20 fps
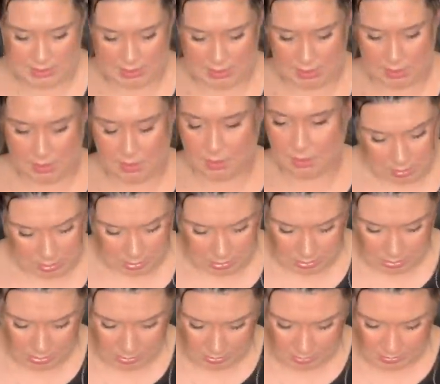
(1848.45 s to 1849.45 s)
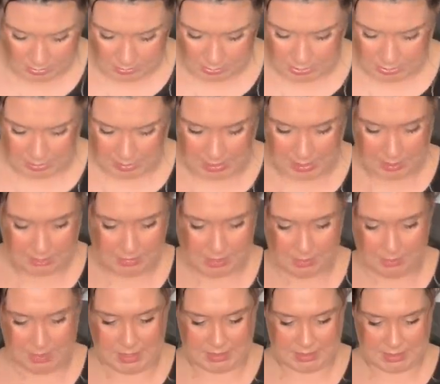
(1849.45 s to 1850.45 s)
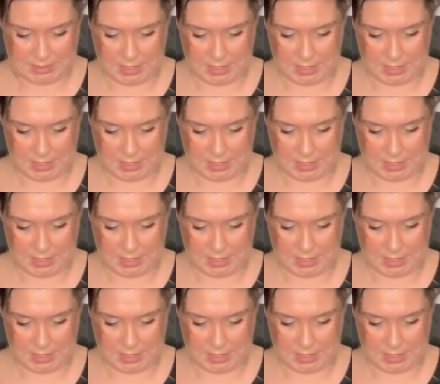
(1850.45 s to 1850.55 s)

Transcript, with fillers: in and take my best